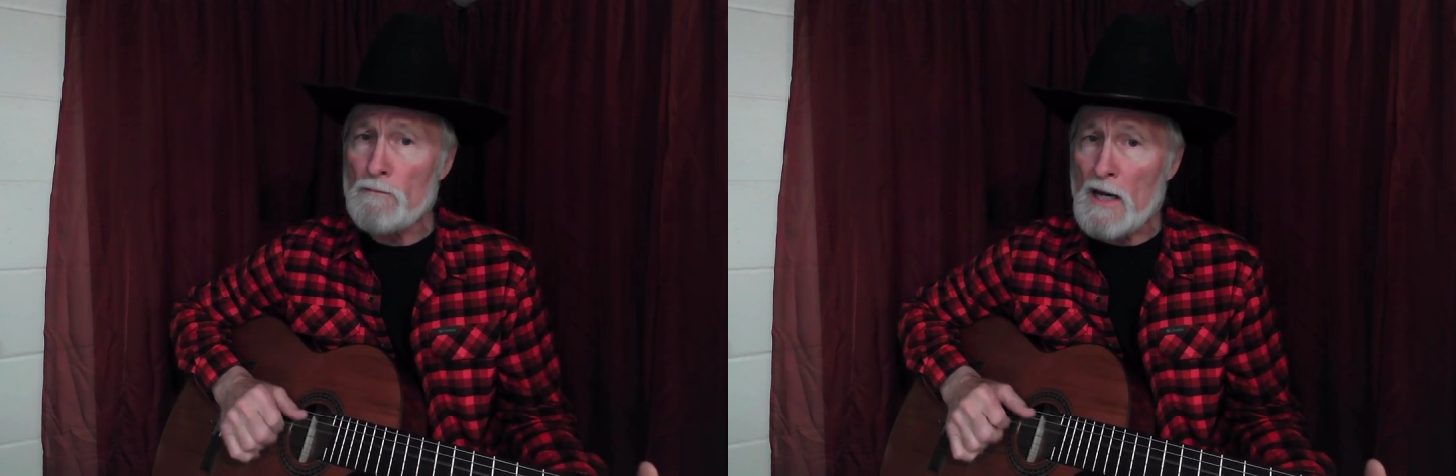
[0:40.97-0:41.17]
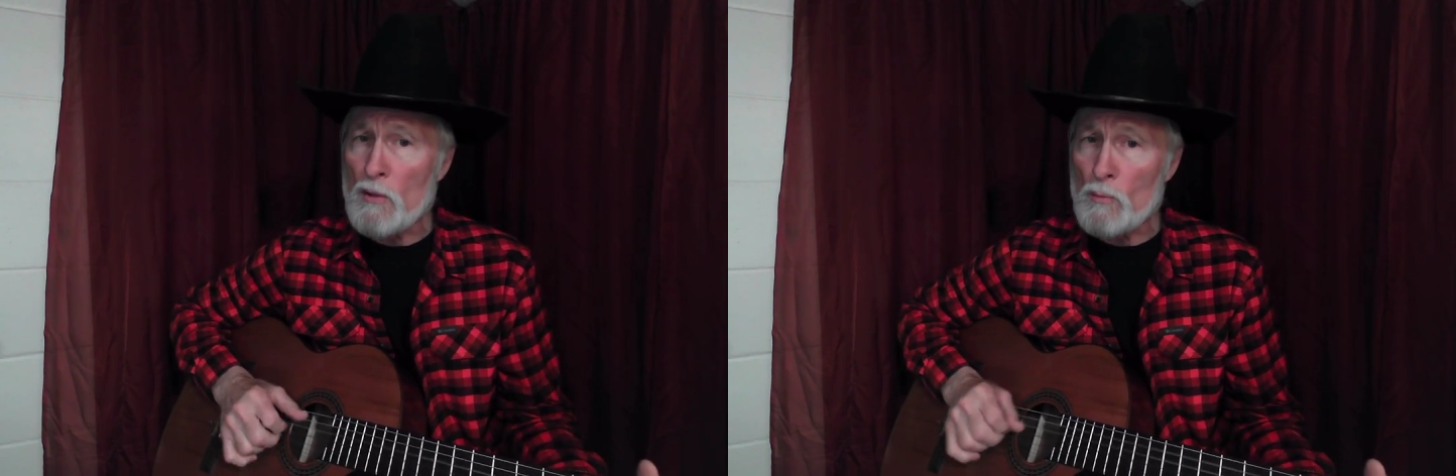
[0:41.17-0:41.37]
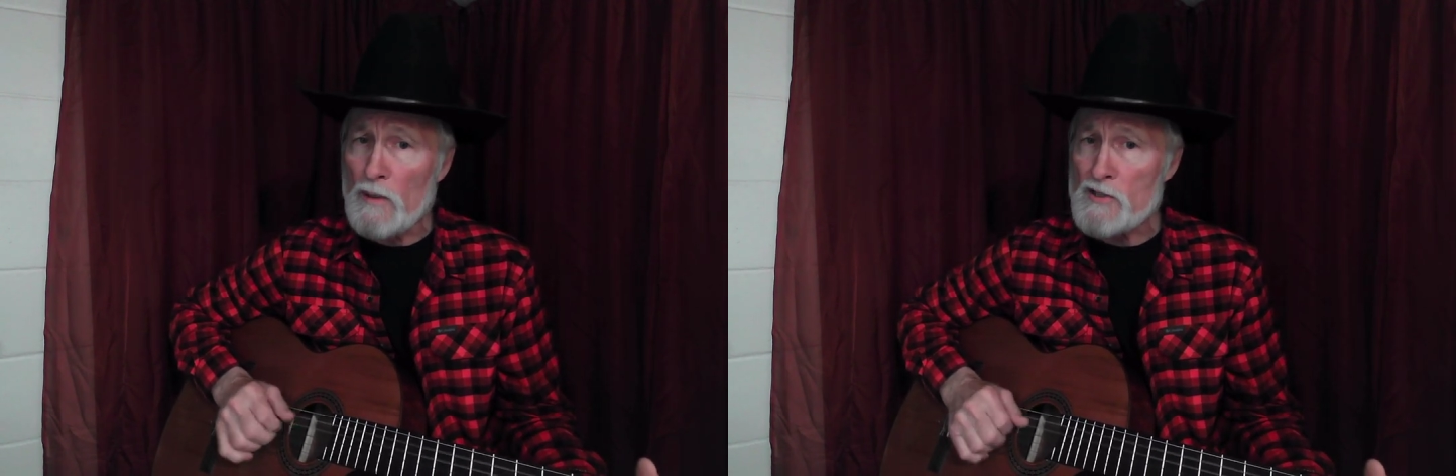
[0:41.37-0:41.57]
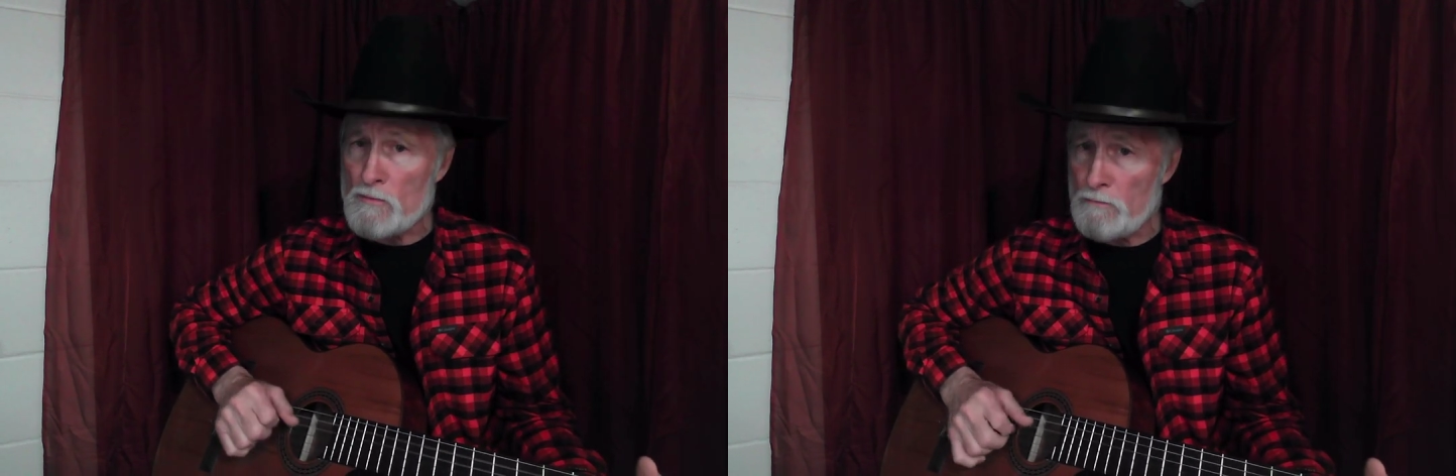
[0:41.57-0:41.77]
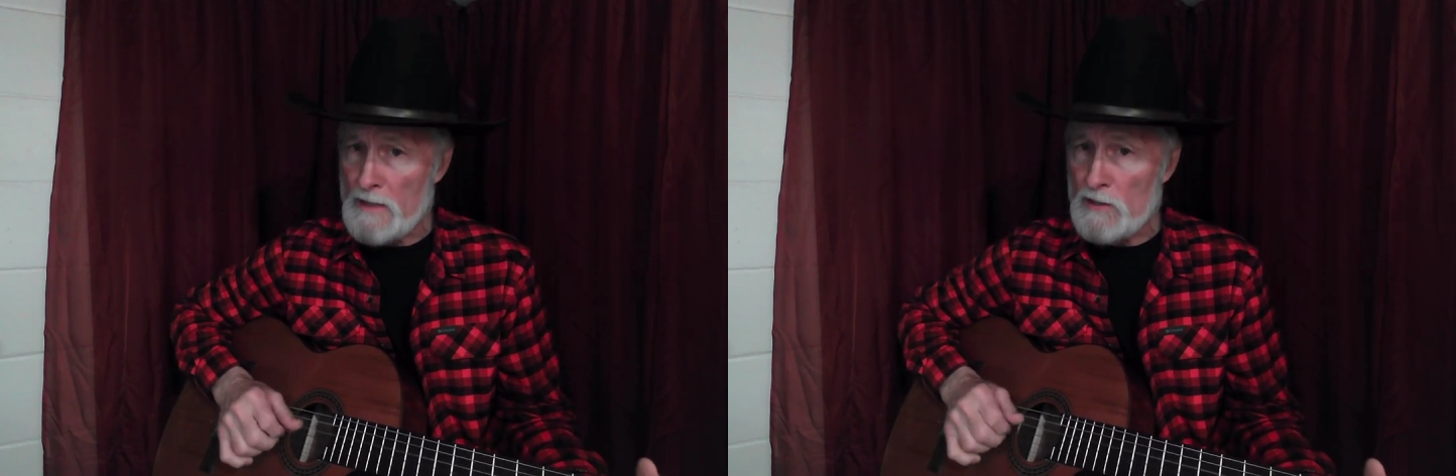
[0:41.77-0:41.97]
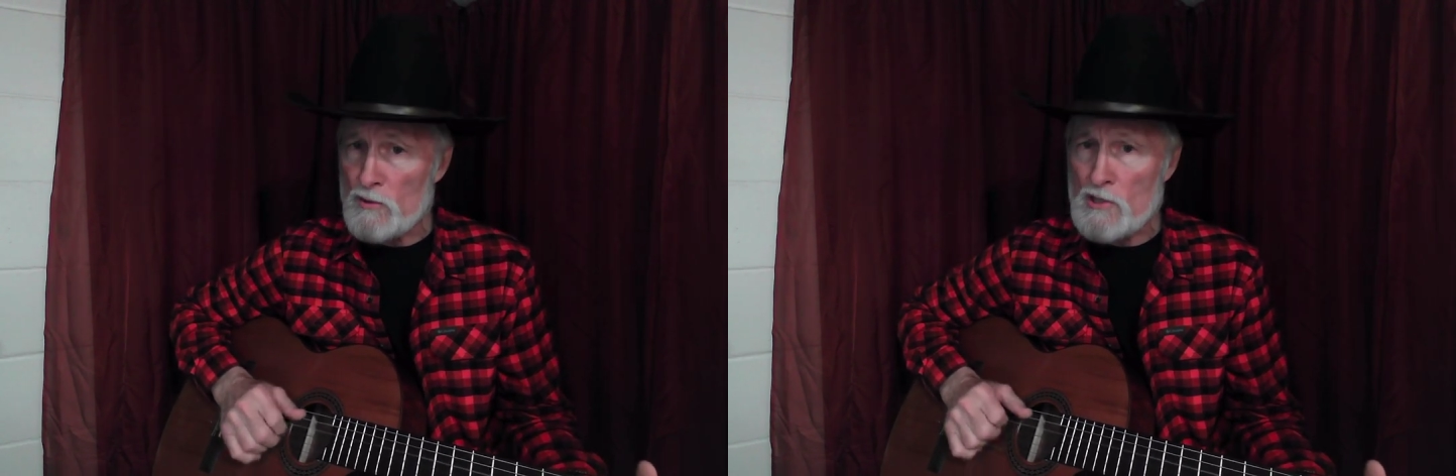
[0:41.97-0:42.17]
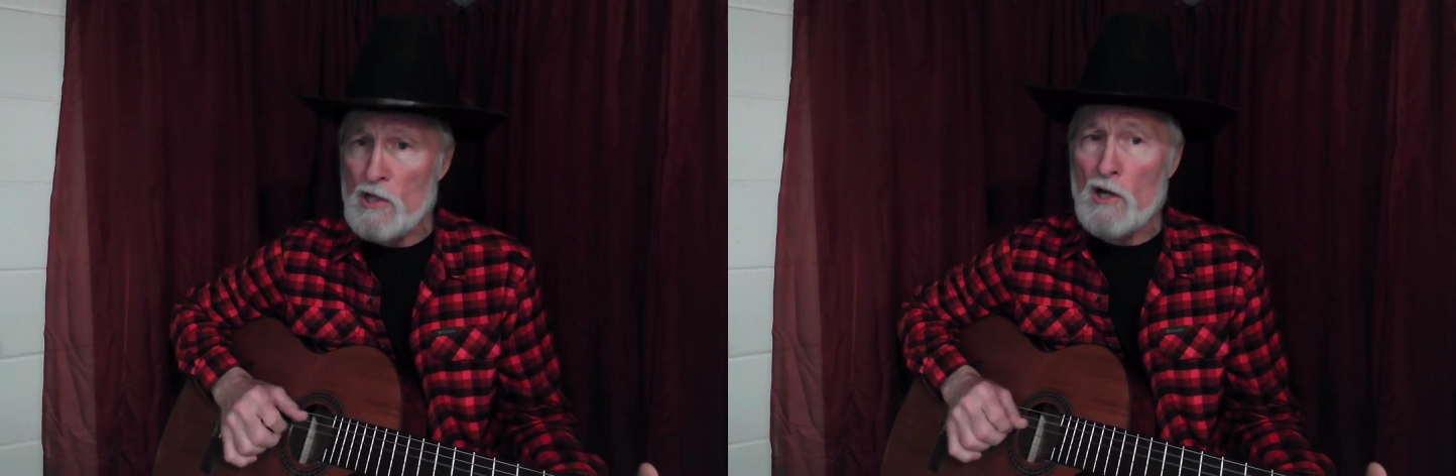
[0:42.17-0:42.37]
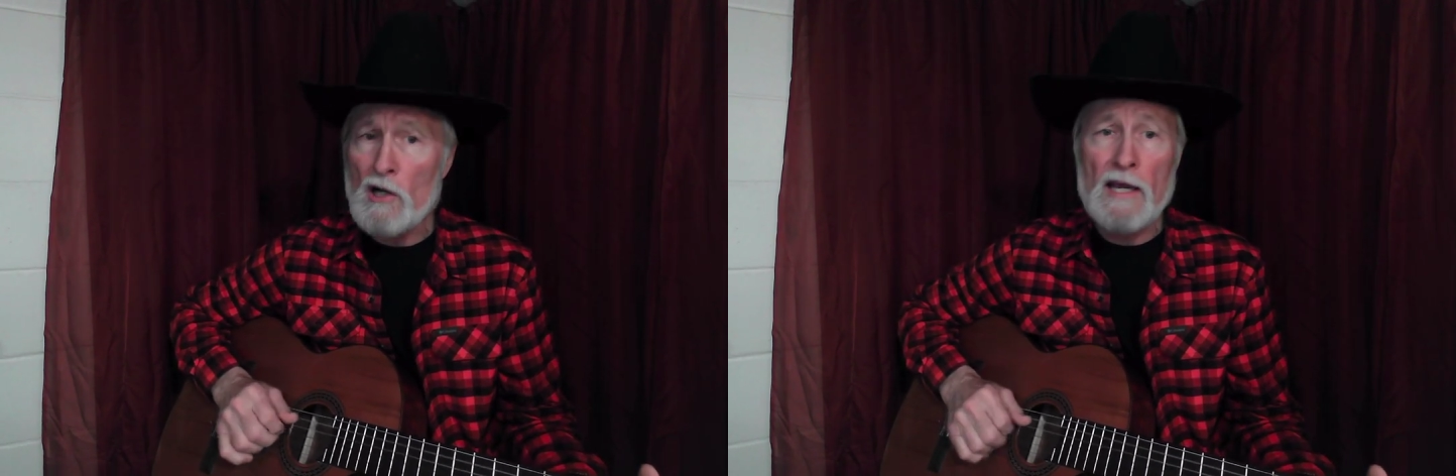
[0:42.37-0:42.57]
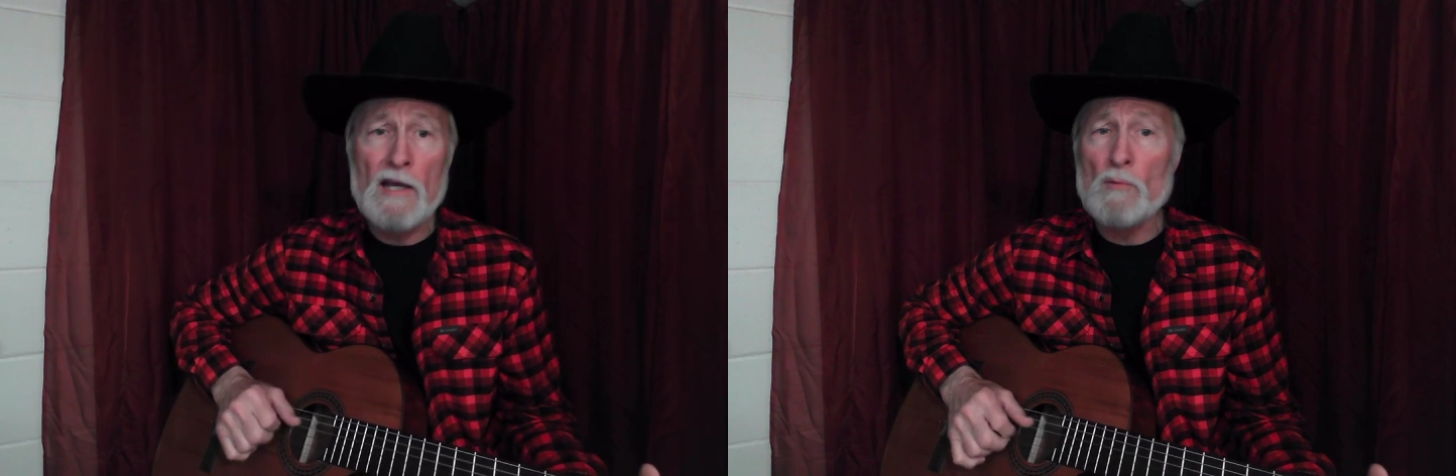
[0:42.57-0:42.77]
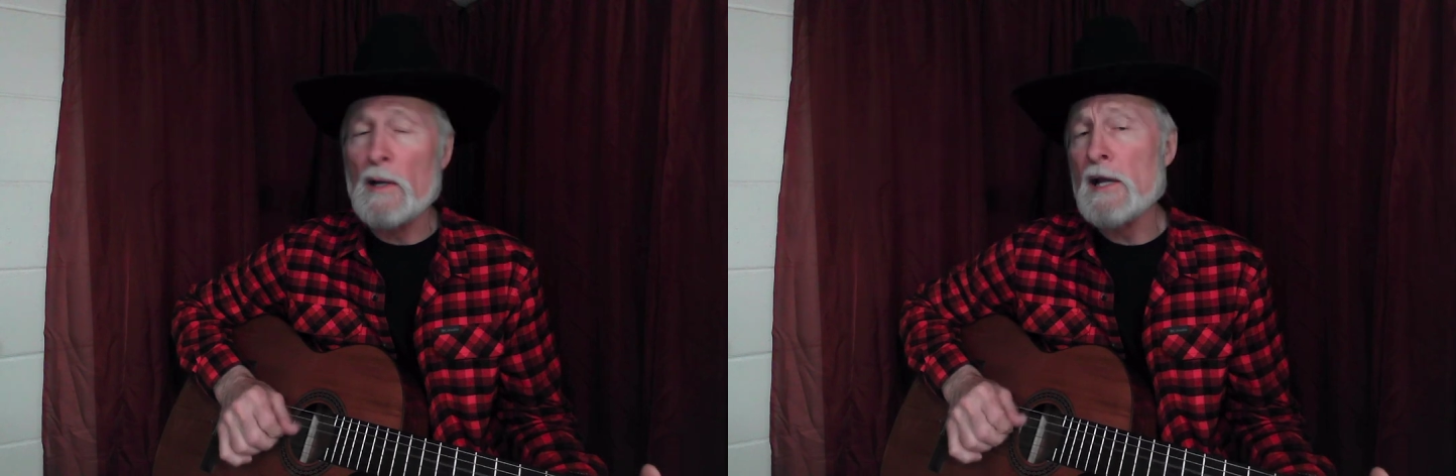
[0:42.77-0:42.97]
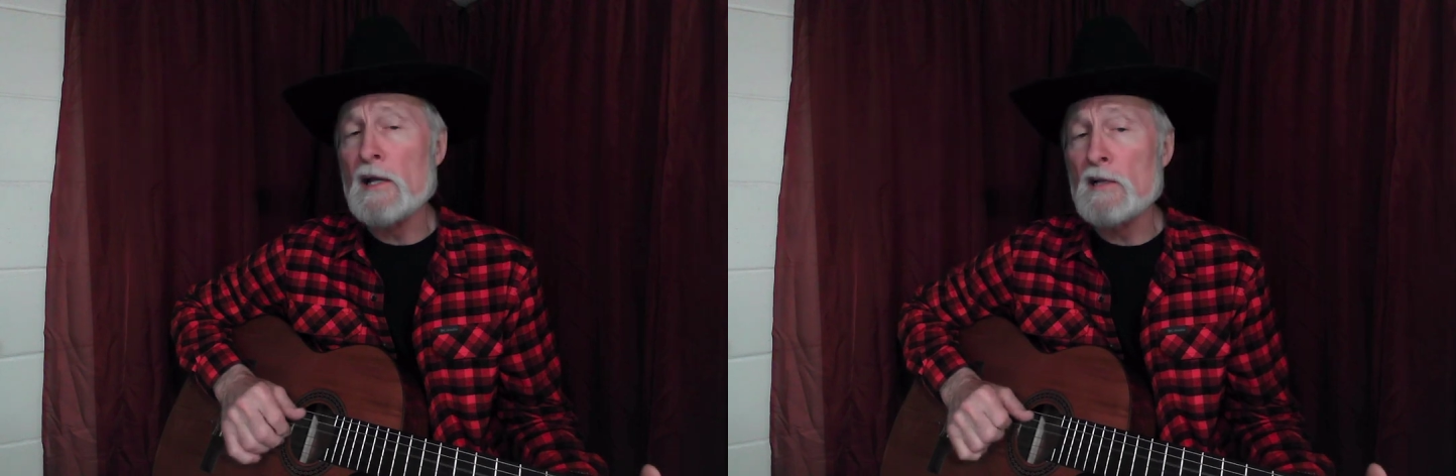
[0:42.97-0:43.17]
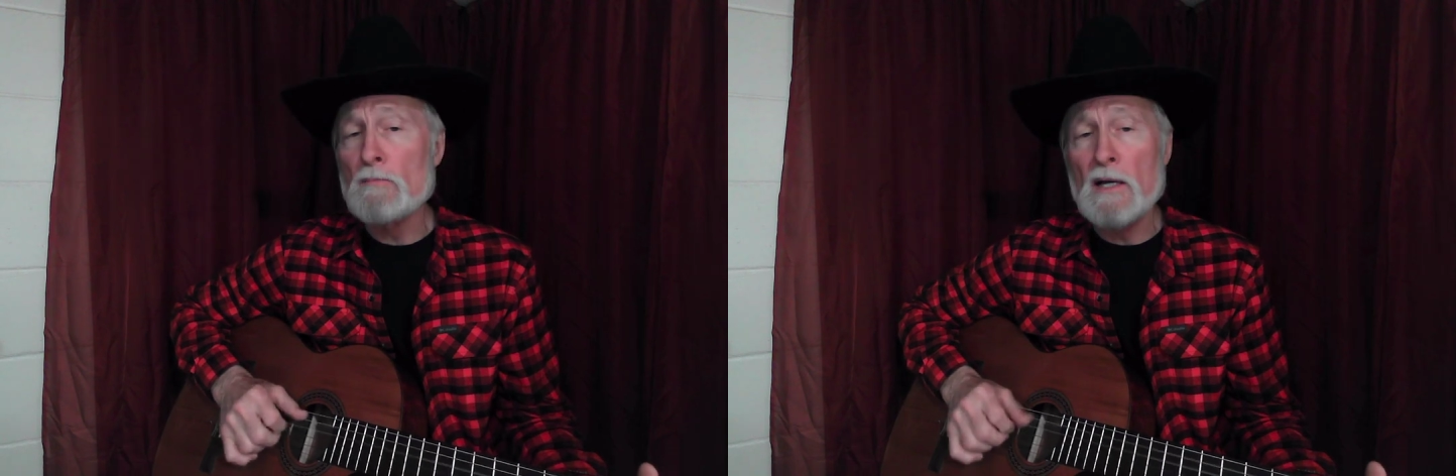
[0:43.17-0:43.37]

about which Meadows long had railed,